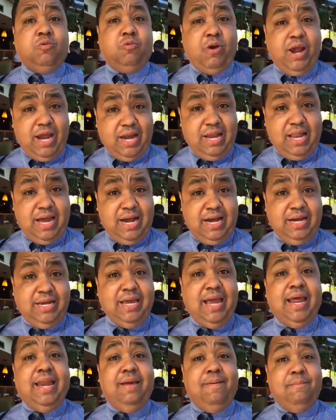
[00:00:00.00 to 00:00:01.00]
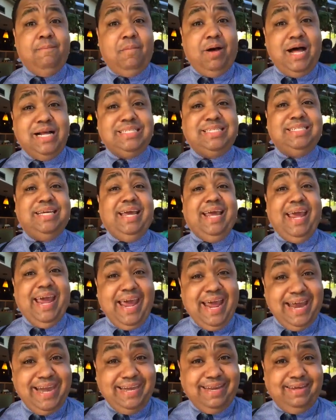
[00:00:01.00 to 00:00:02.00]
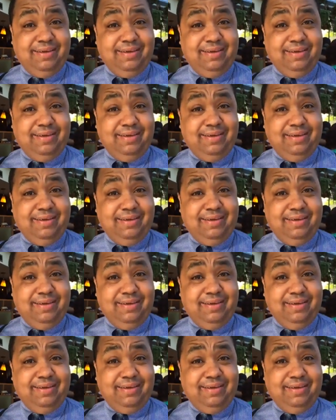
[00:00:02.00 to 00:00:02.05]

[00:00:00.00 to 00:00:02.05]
redlining, and it must end.